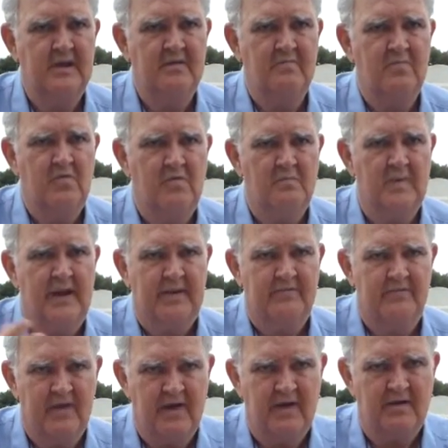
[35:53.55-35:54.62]
will make
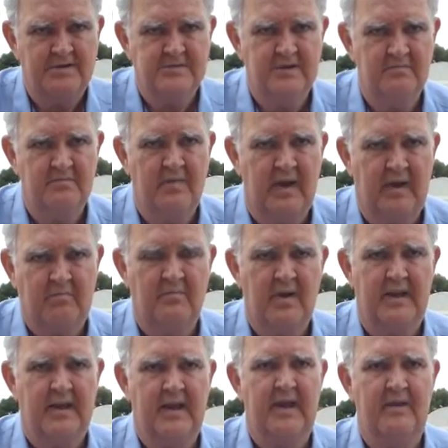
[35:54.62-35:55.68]
flowers and
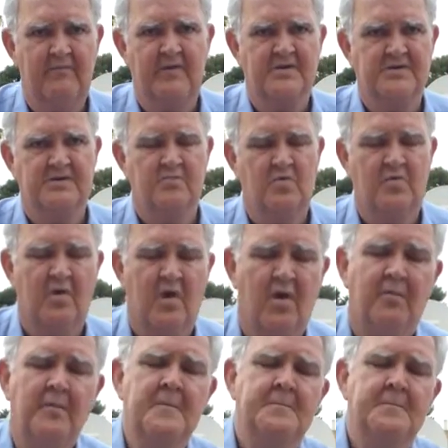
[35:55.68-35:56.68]
make any vegetable grow.